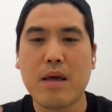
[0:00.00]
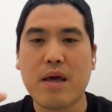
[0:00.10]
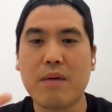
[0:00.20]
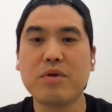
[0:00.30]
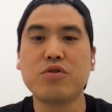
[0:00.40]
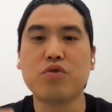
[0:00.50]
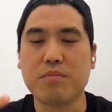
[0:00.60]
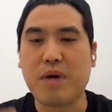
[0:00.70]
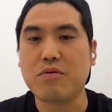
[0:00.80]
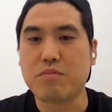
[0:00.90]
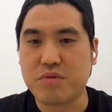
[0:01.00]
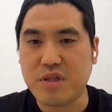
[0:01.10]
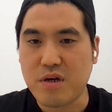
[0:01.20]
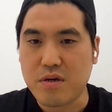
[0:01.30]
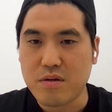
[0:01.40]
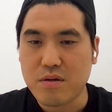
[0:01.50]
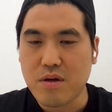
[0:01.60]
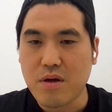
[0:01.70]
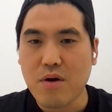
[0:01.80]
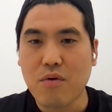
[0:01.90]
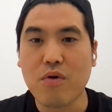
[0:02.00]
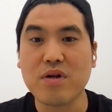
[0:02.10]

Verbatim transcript: habitual mouth breather or